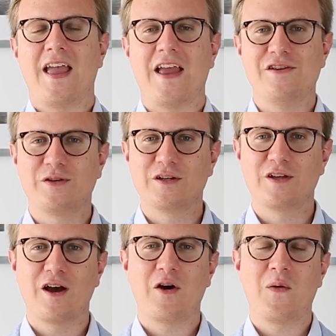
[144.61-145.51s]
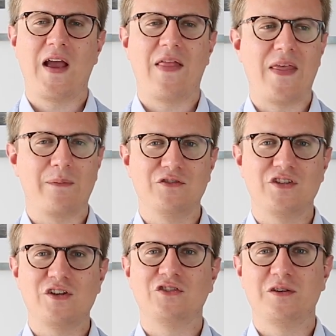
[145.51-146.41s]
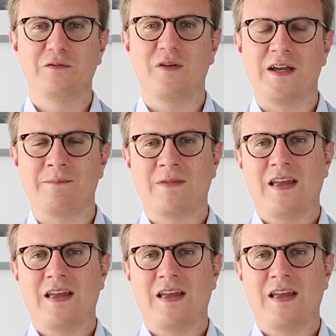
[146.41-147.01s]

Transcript: and you could go and they would teach you to fight.